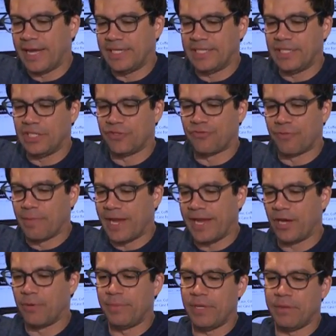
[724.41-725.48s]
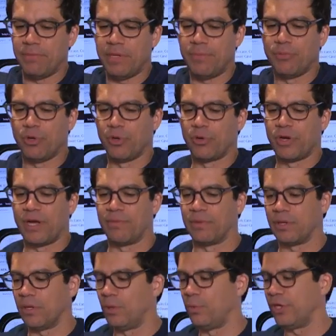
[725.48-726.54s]
I did this for my Airbnb
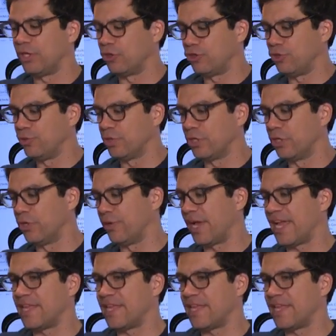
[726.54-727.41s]
program a week or two ago.